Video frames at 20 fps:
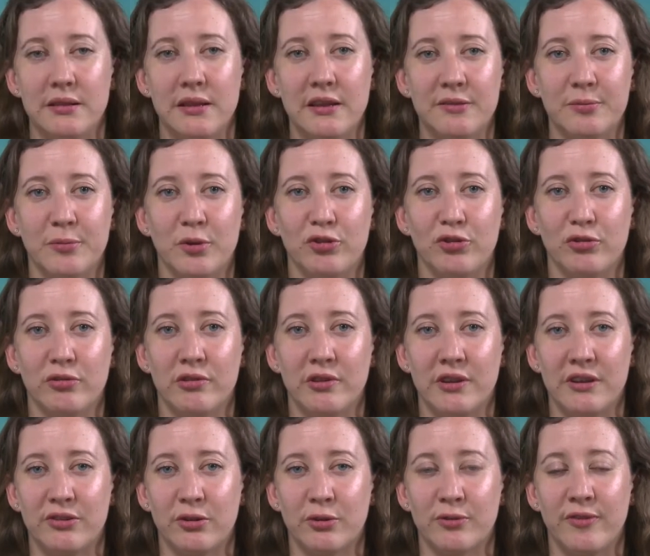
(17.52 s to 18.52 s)
This module
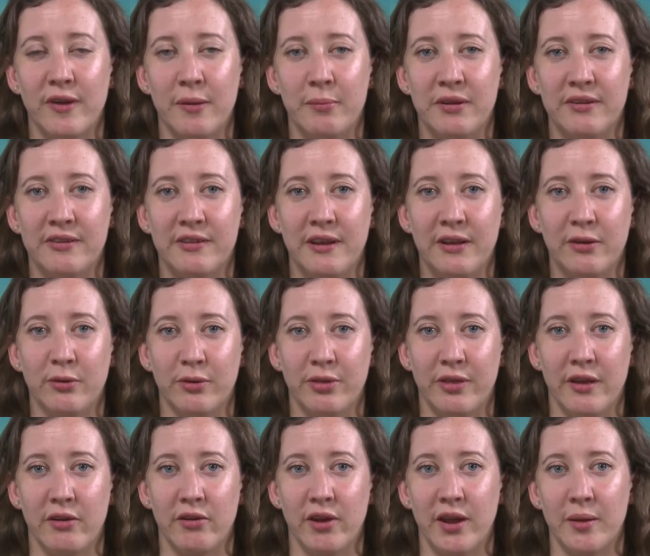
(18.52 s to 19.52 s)
is on feminist legal
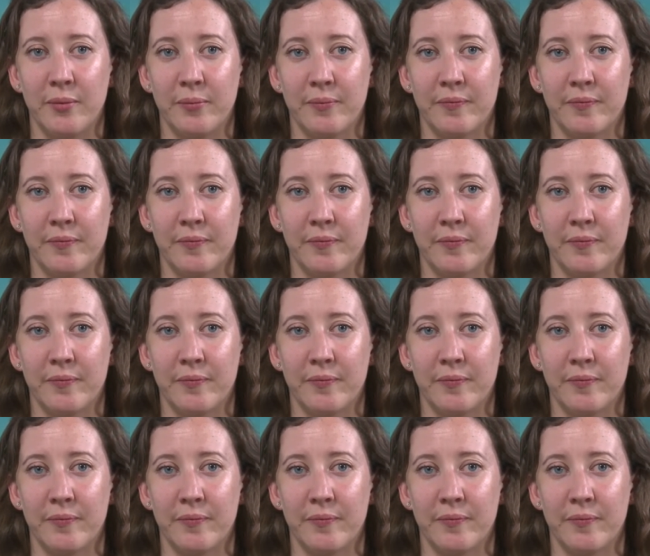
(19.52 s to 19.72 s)
theory.